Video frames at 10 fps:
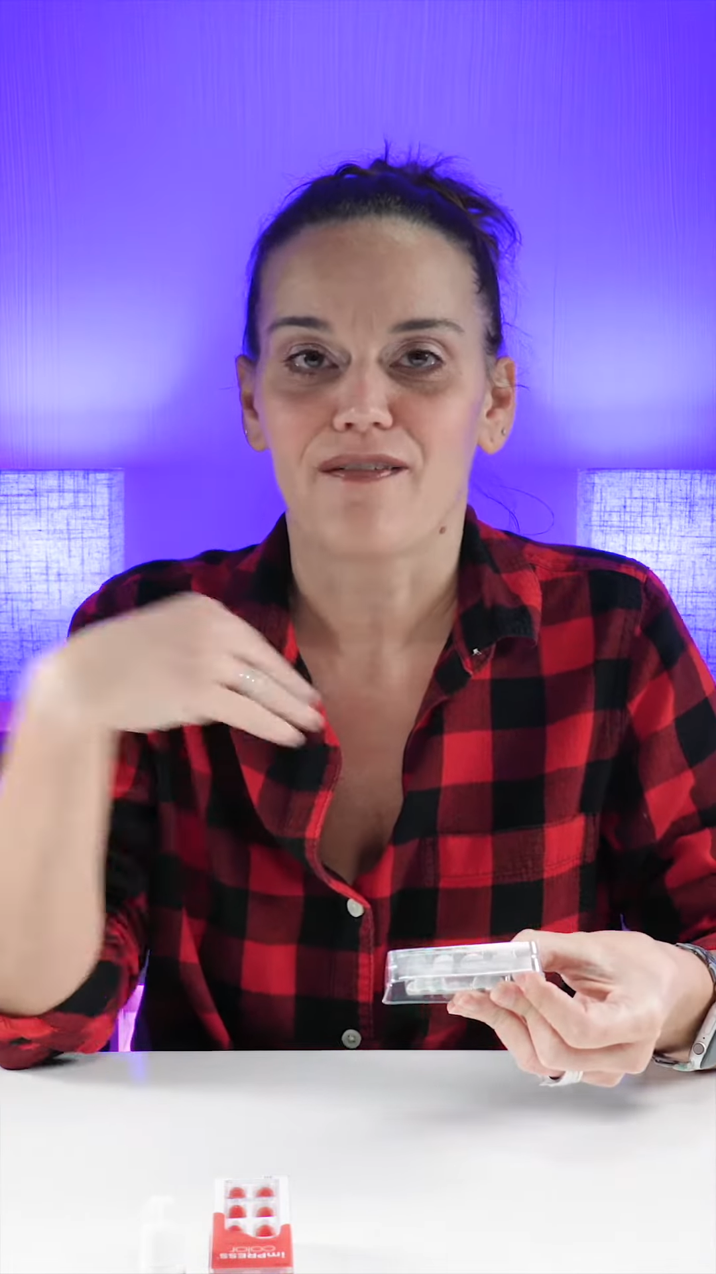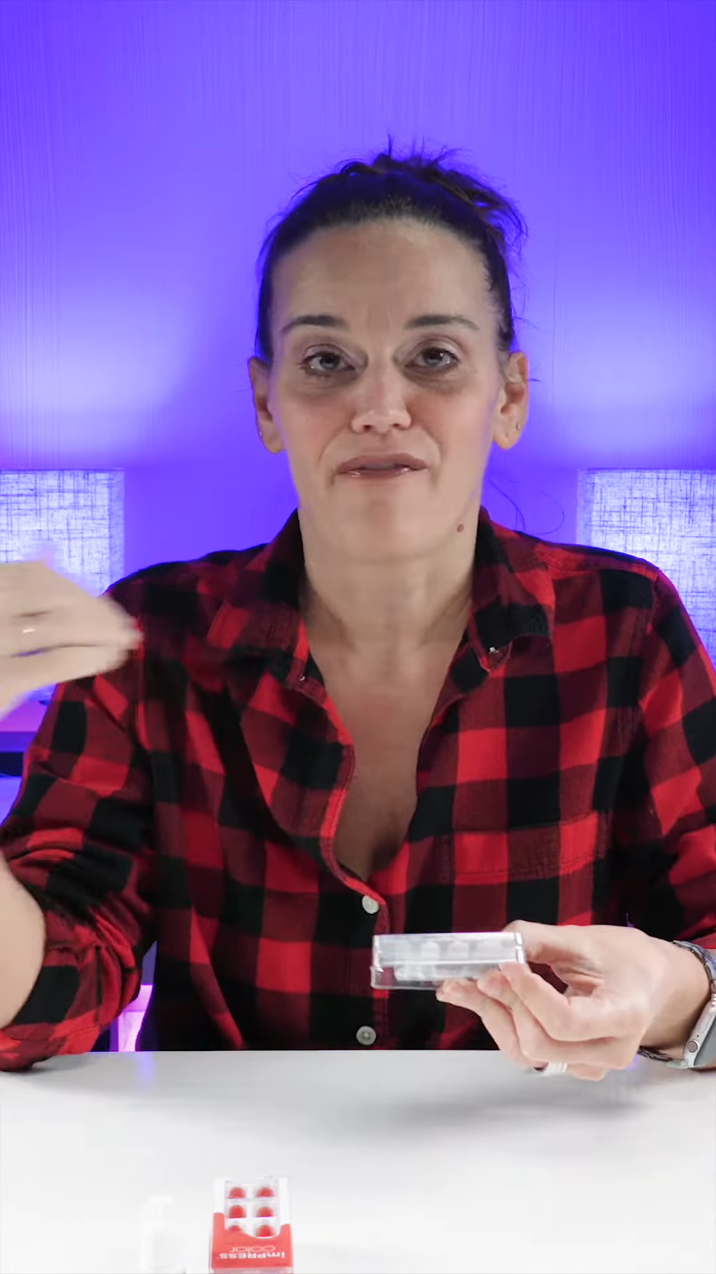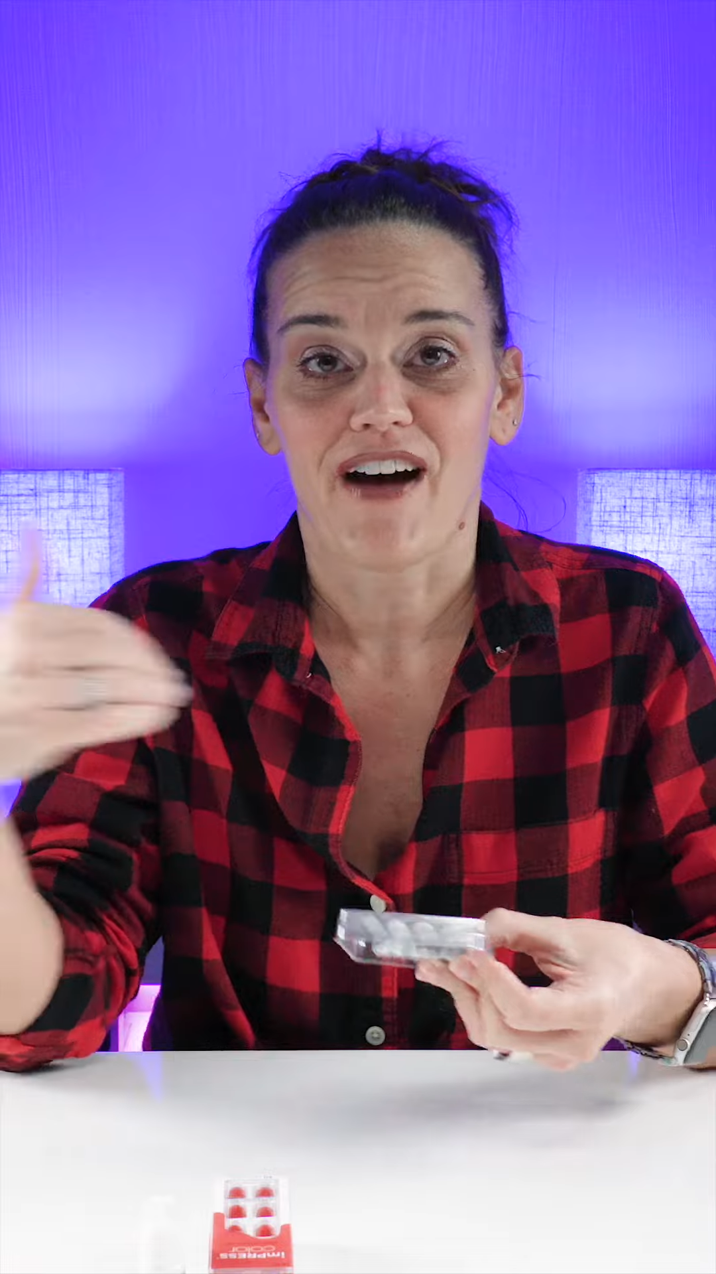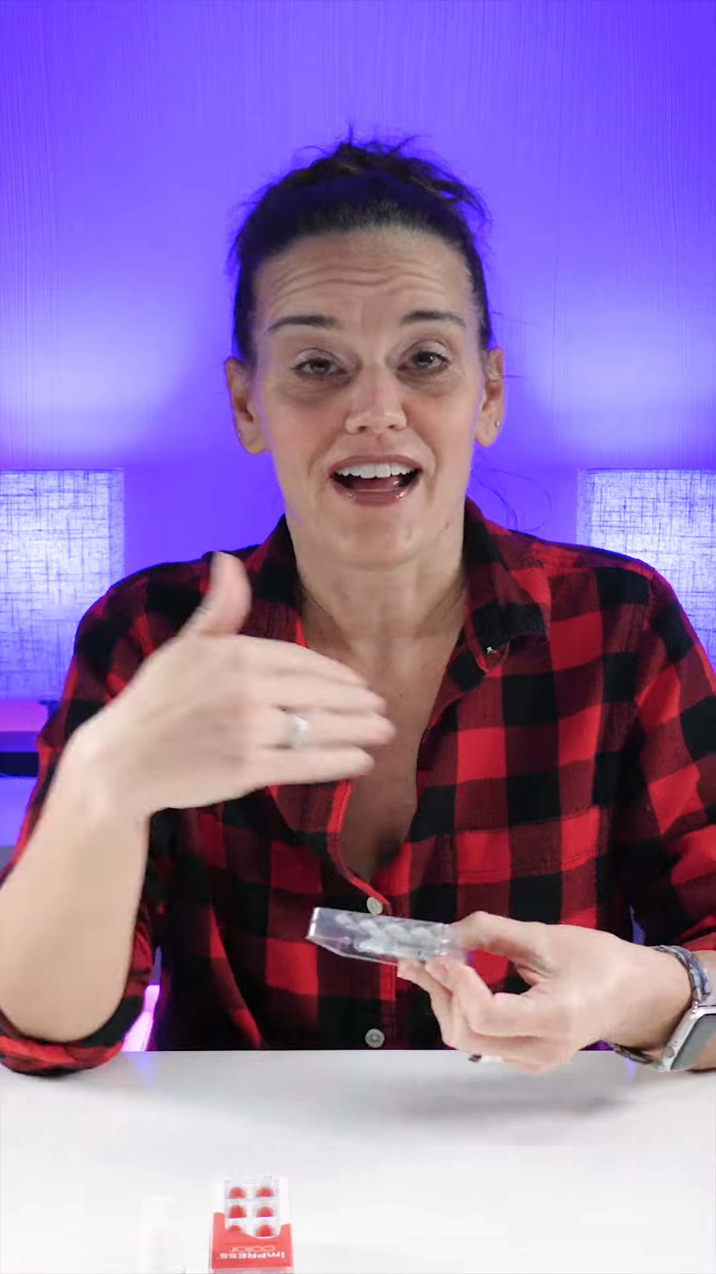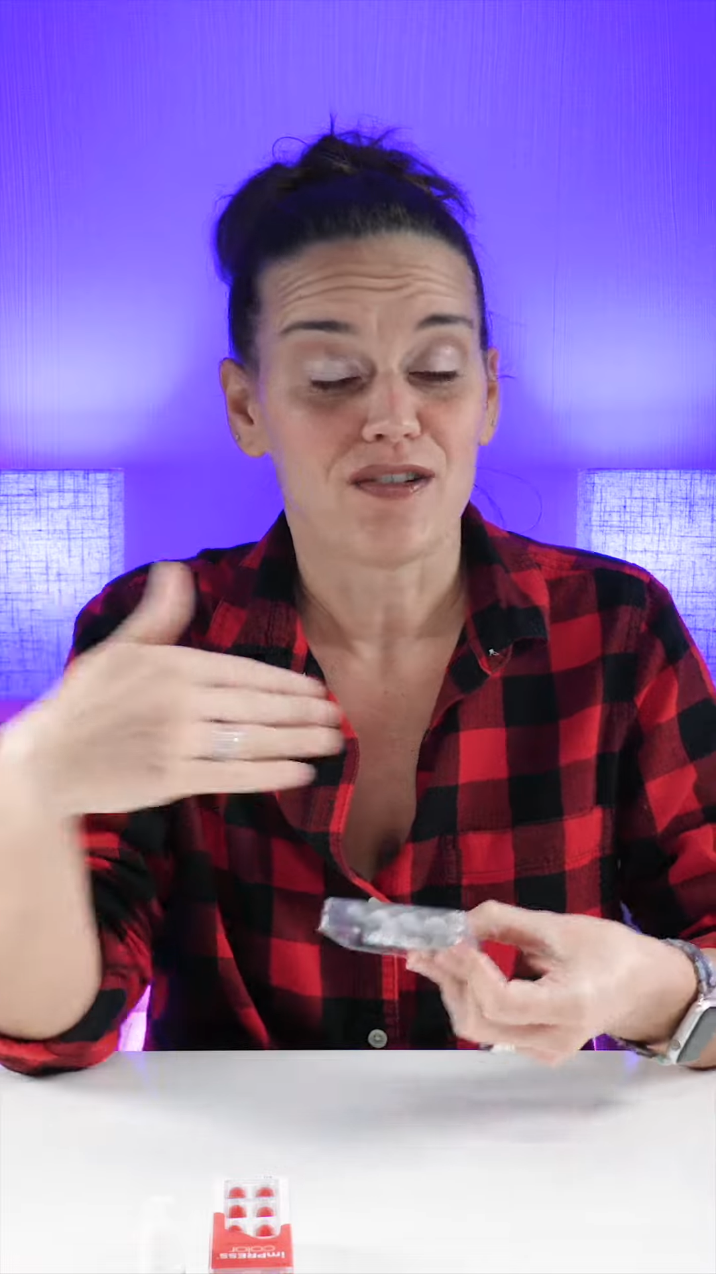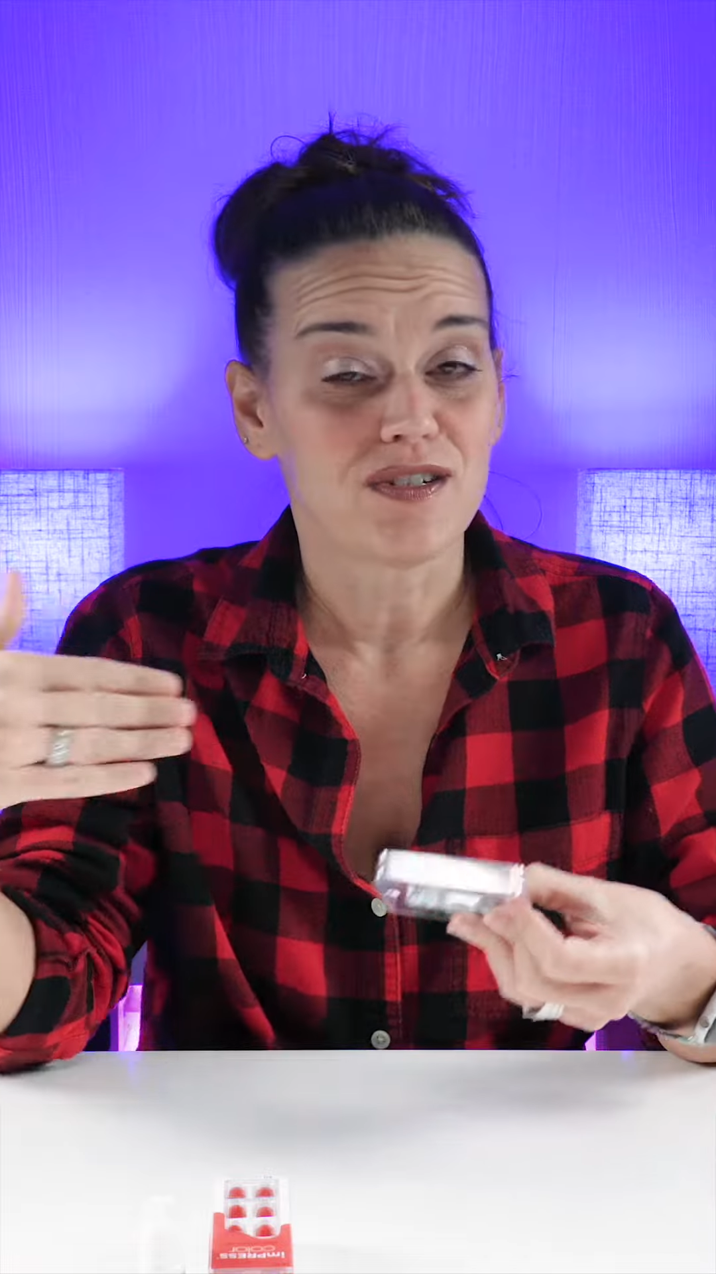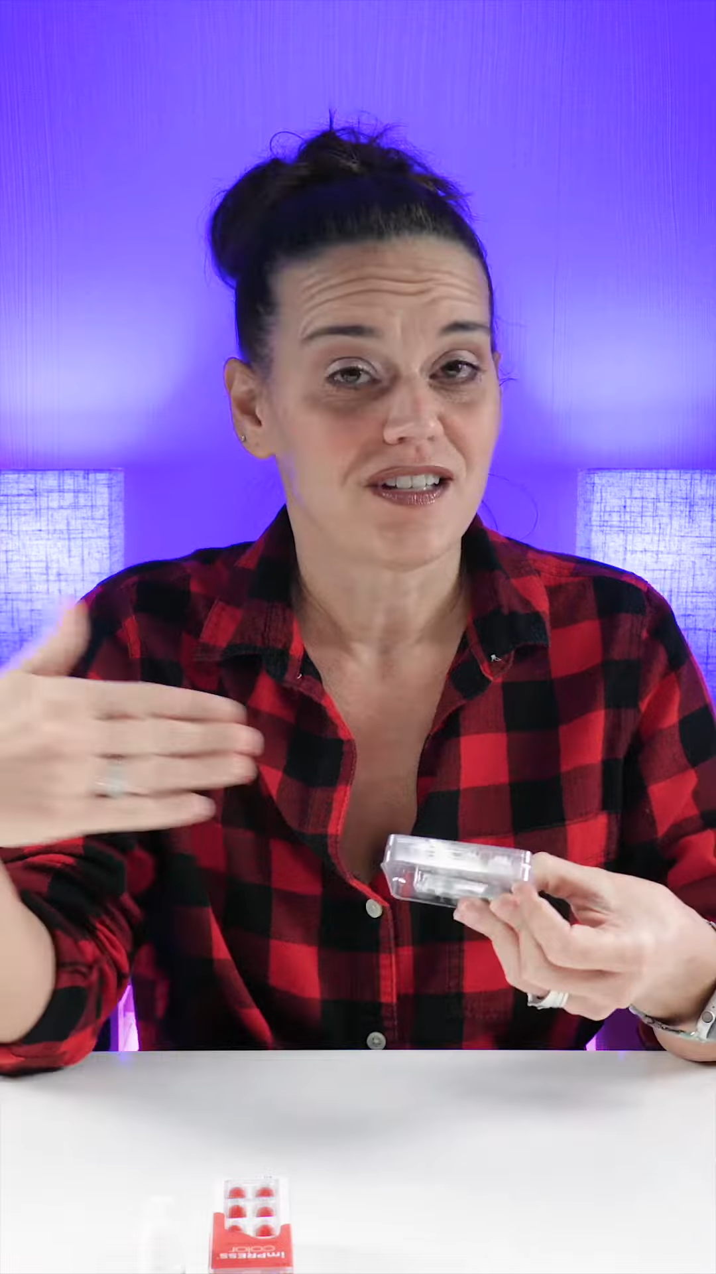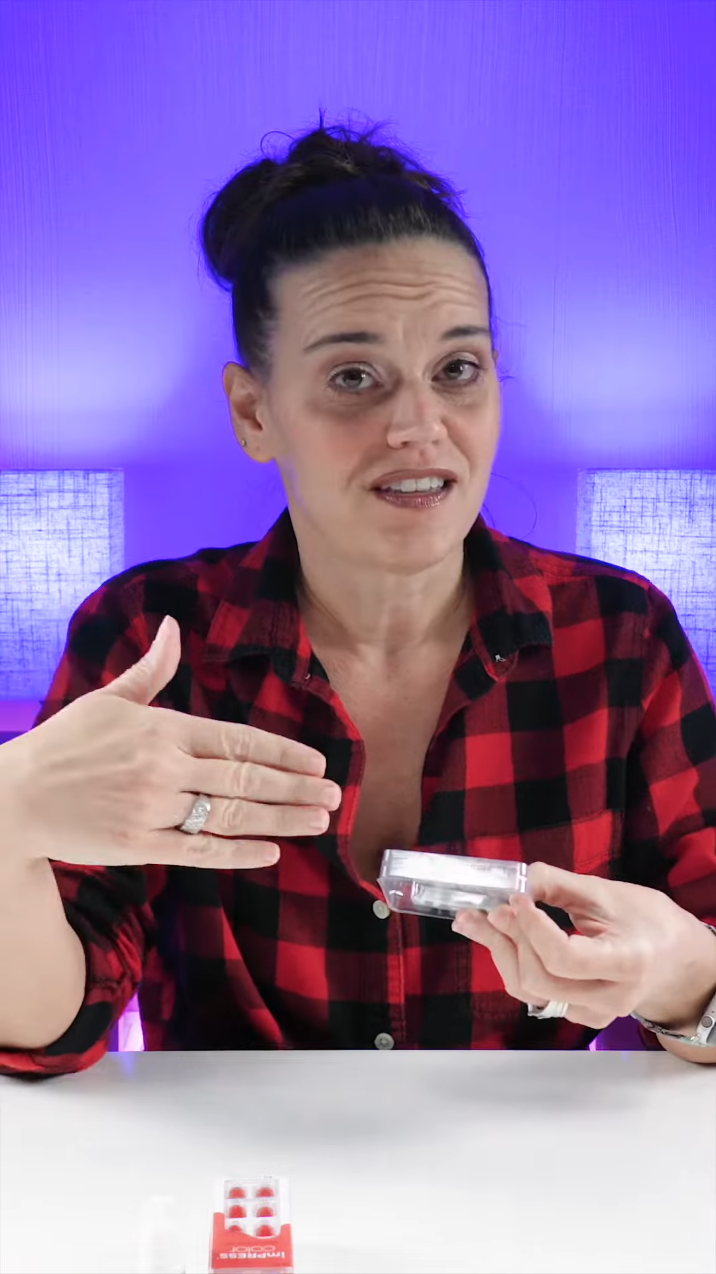files